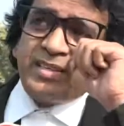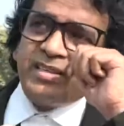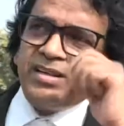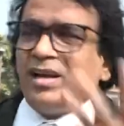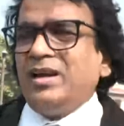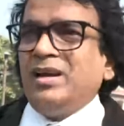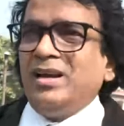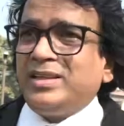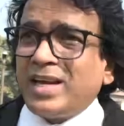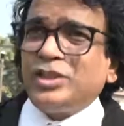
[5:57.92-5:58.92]
Yes,
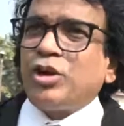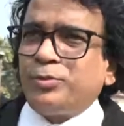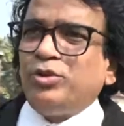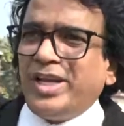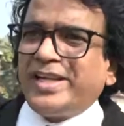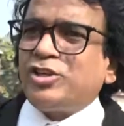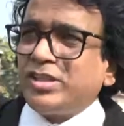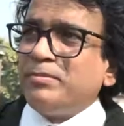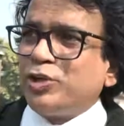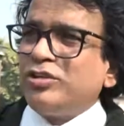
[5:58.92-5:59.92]
that is up to the
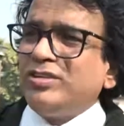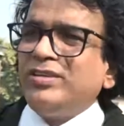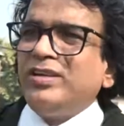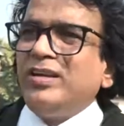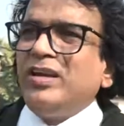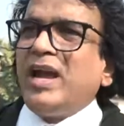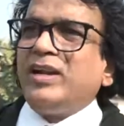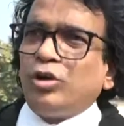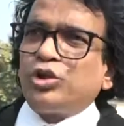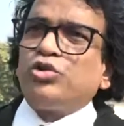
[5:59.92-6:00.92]
election commission
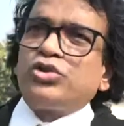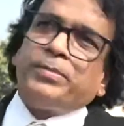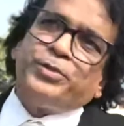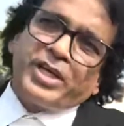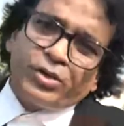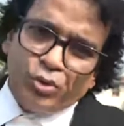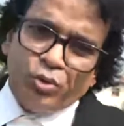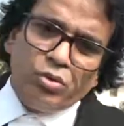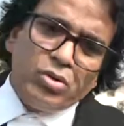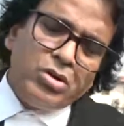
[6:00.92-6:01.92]
and also
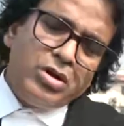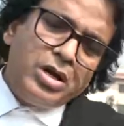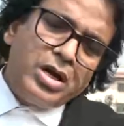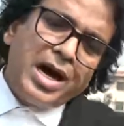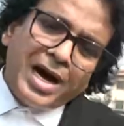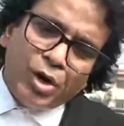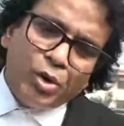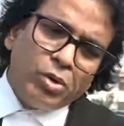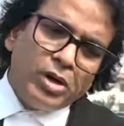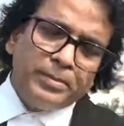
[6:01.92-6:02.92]
subject to
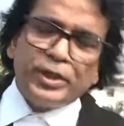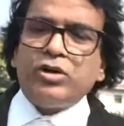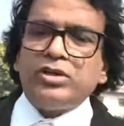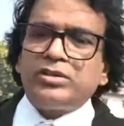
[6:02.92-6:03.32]
how